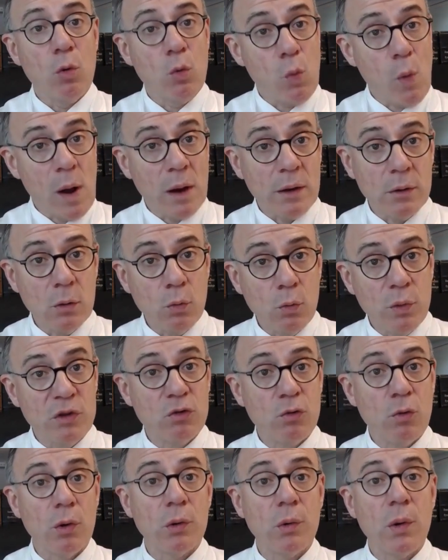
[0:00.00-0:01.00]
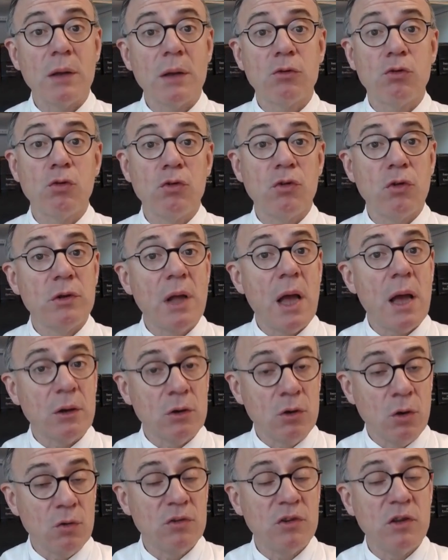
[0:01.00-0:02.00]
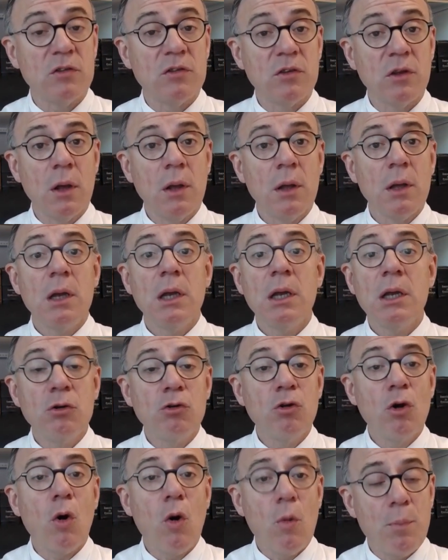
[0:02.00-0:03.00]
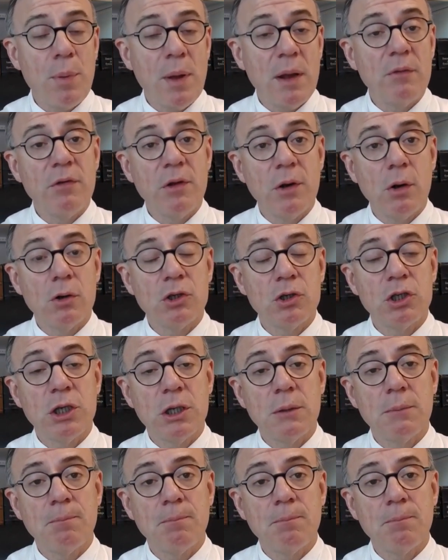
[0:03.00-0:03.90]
one with regard to the diagnosis in neuropathology.